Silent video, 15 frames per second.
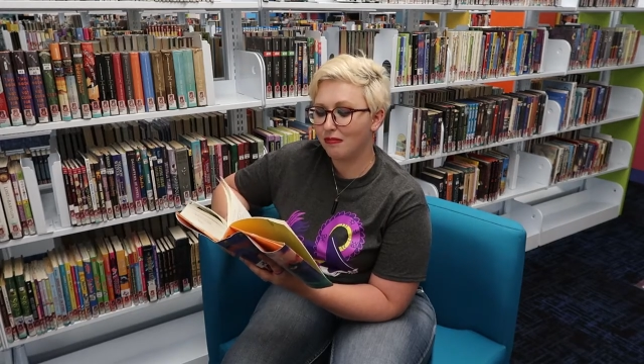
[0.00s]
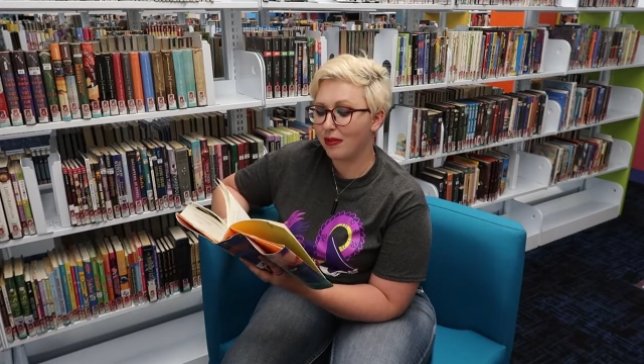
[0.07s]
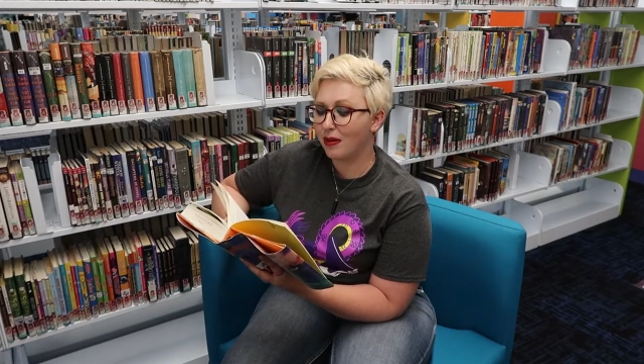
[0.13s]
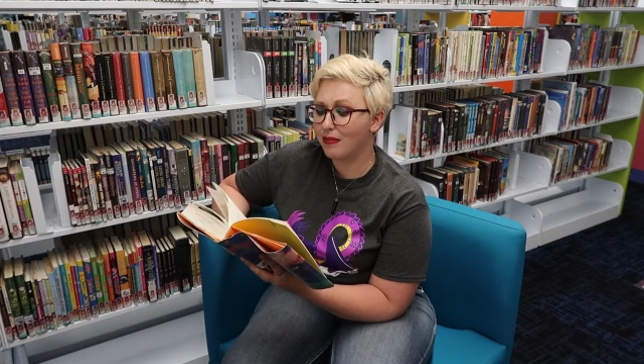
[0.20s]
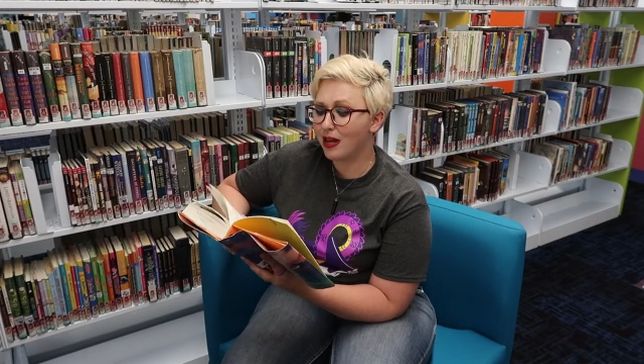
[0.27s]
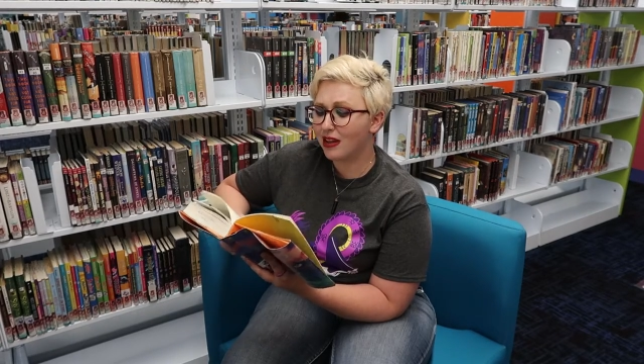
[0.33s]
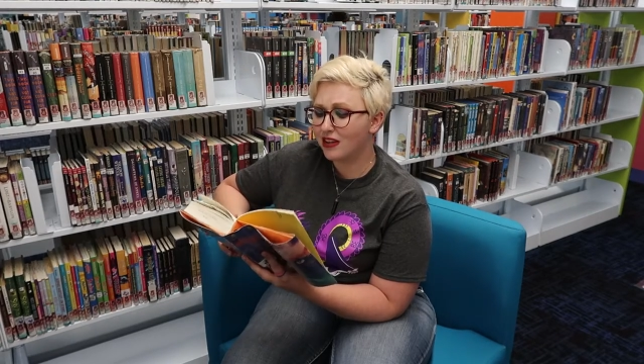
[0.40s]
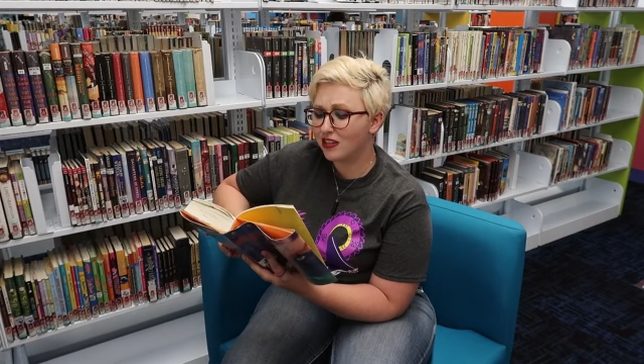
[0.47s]

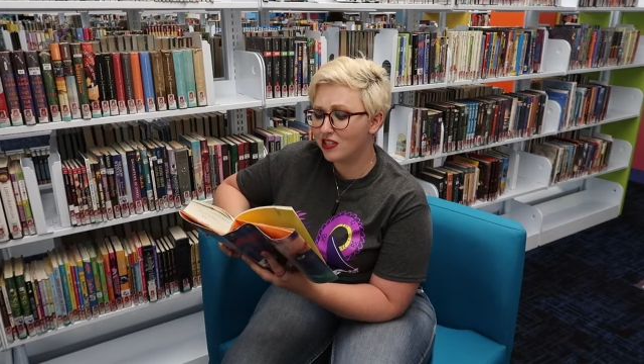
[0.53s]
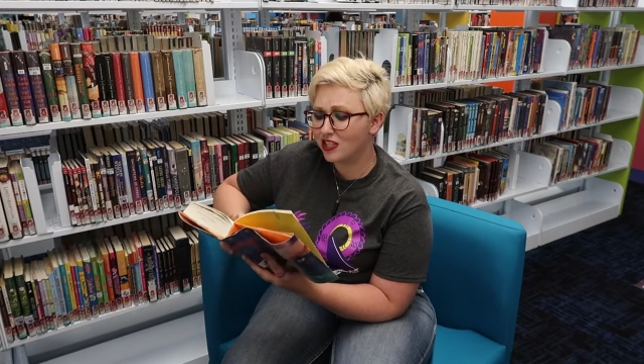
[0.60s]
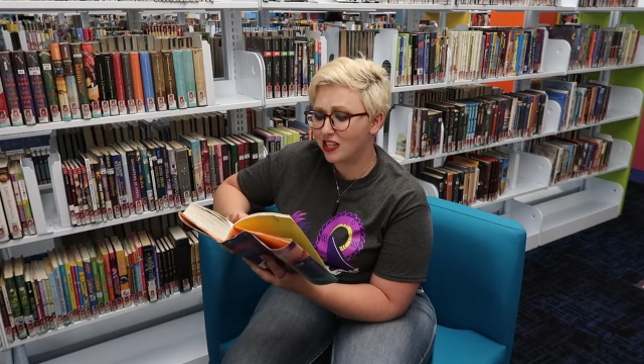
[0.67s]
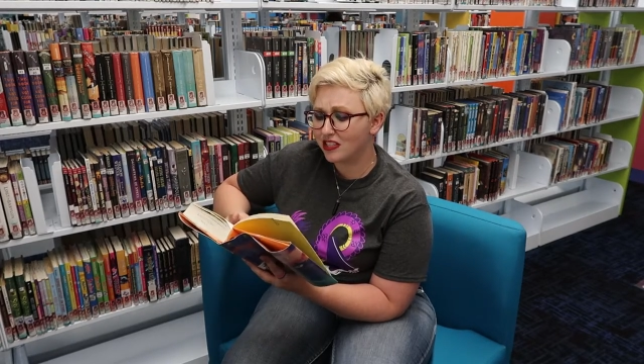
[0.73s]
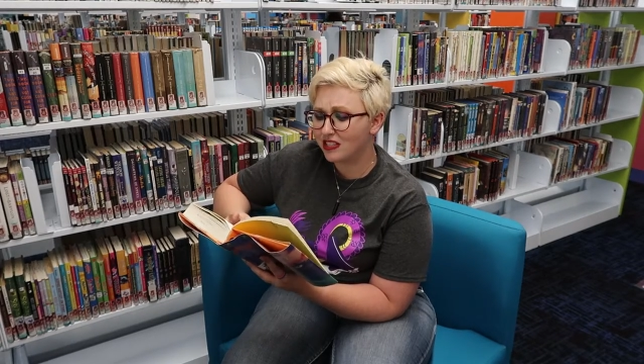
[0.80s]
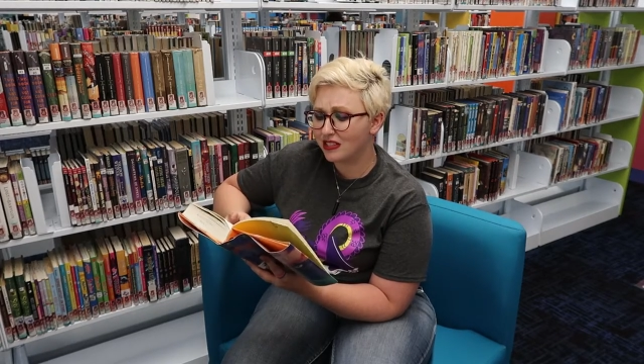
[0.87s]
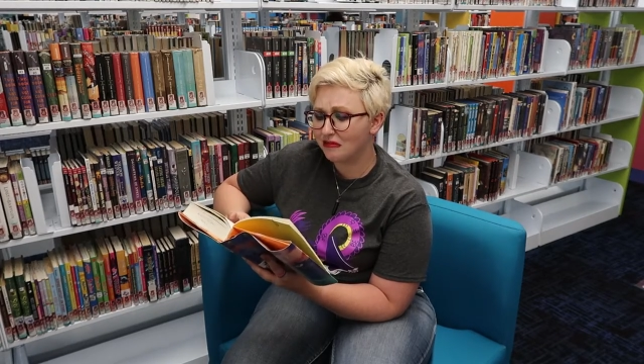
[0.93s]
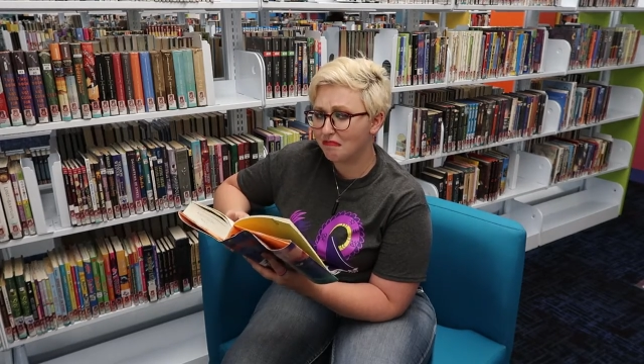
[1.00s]
"Maybe I could
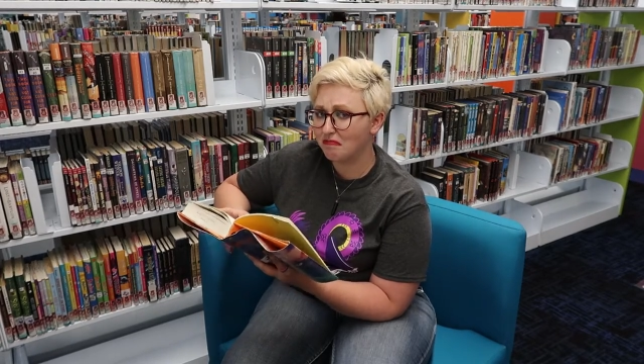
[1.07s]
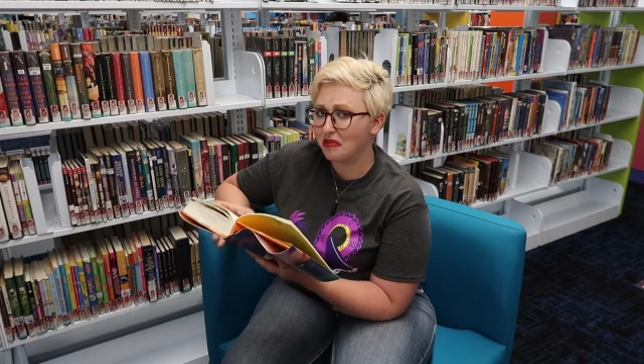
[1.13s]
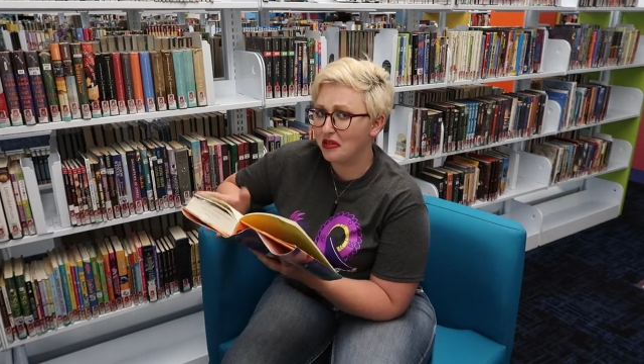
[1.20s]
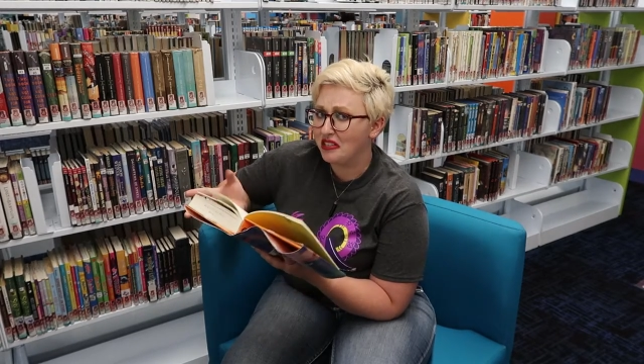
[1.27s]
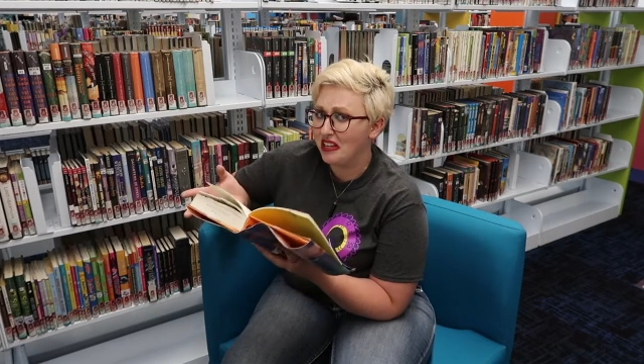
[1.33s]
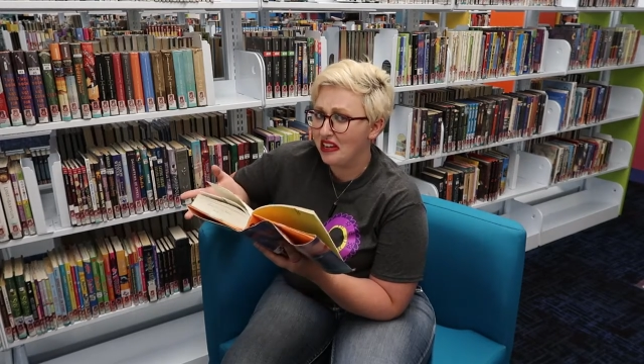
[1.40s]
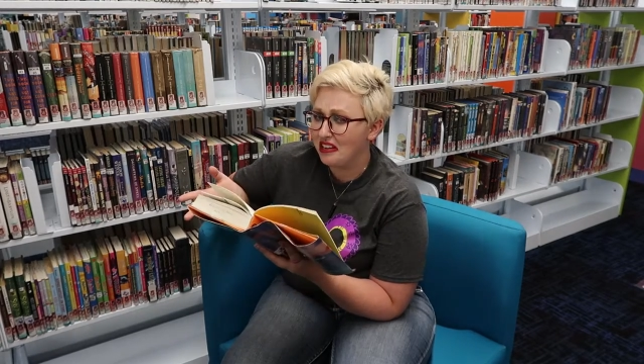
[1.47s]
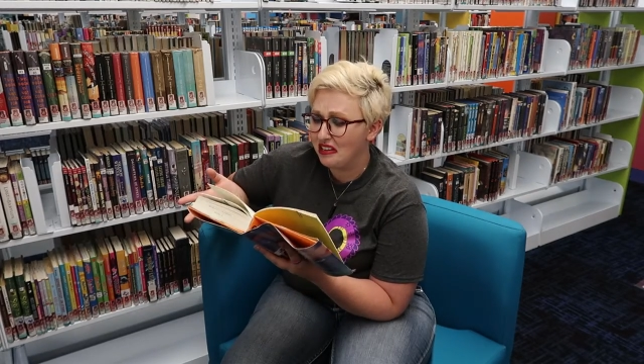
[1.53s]
just
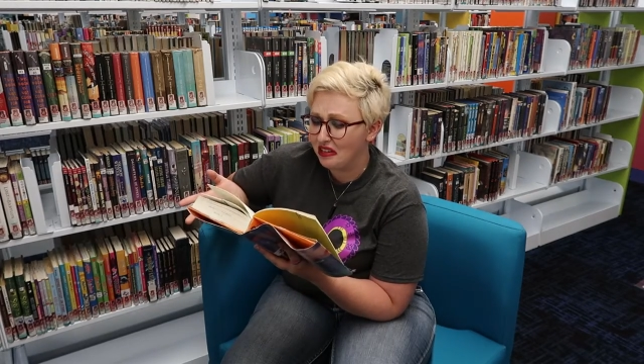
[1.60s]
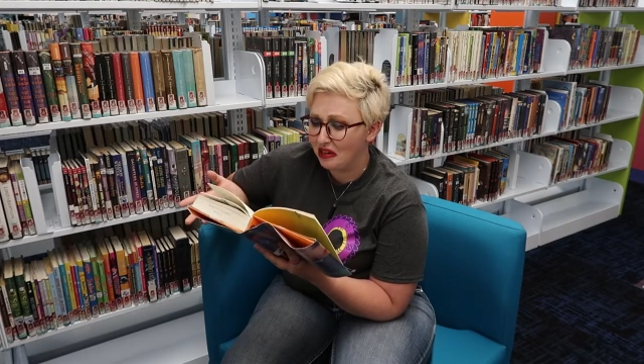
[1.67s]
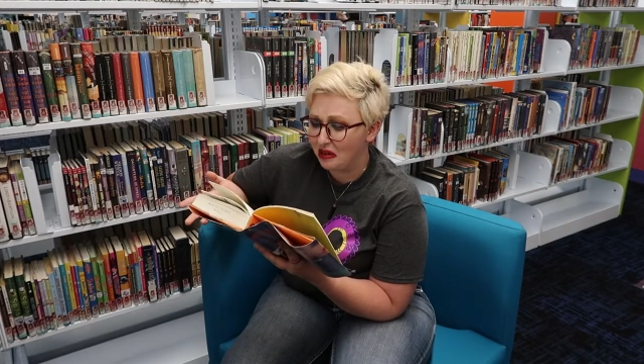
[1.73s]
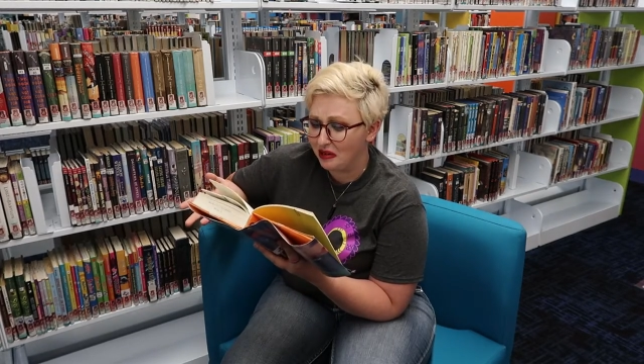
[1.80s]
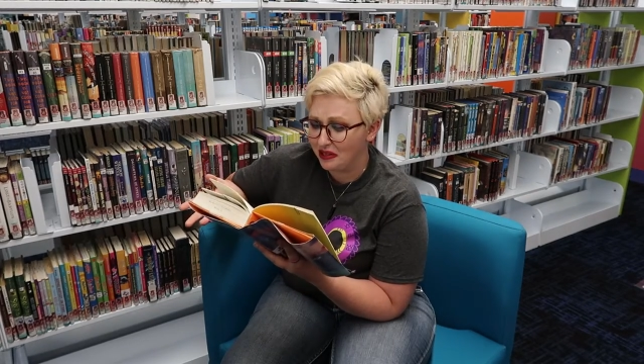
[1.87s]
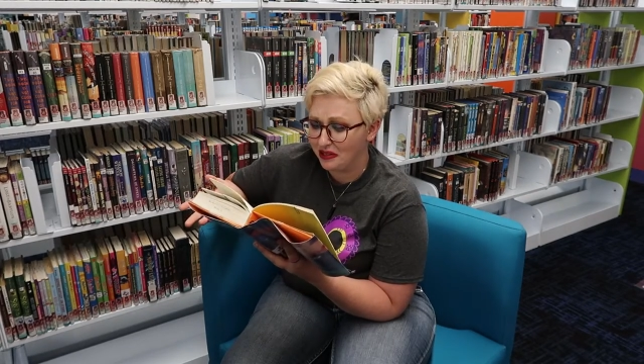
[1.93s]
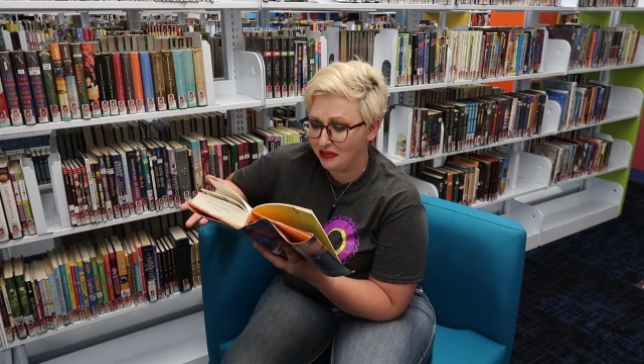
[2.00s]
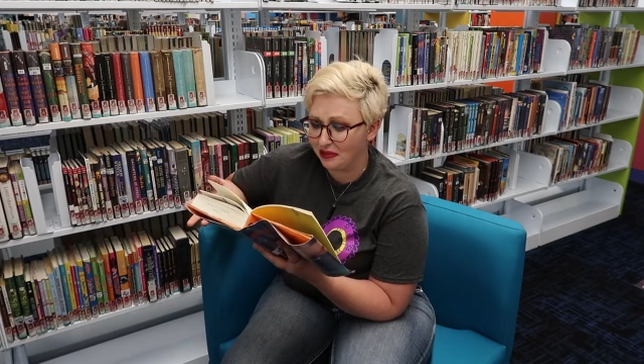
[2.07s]
pretend to
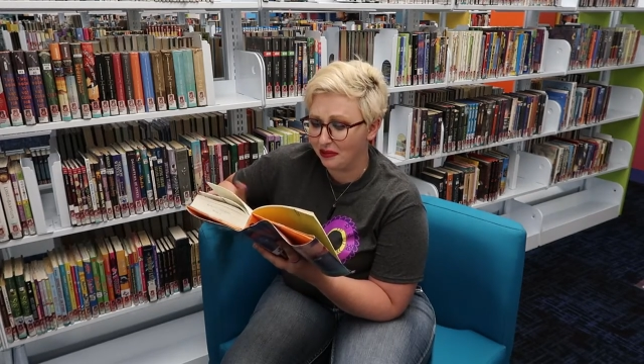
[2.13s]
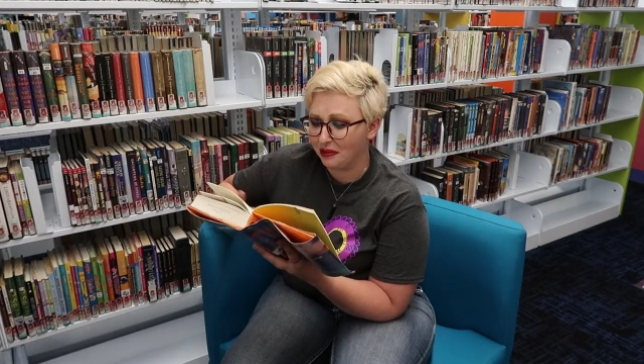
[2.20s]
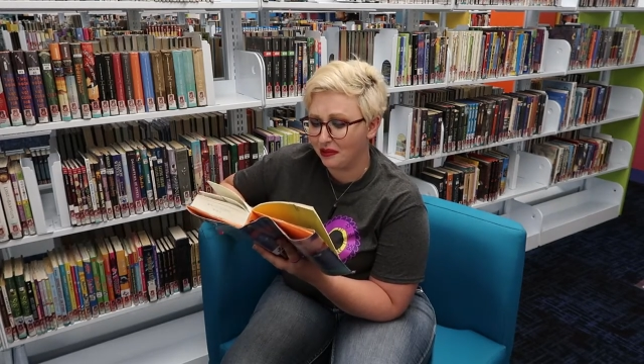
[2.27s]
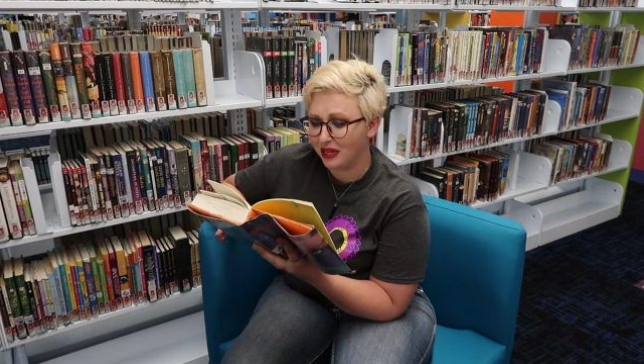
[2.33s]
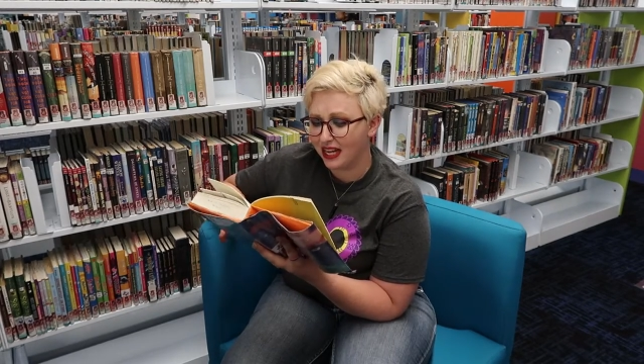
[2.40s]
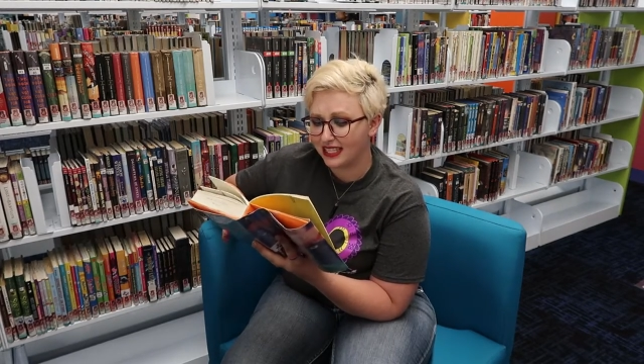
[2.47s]
go to school,"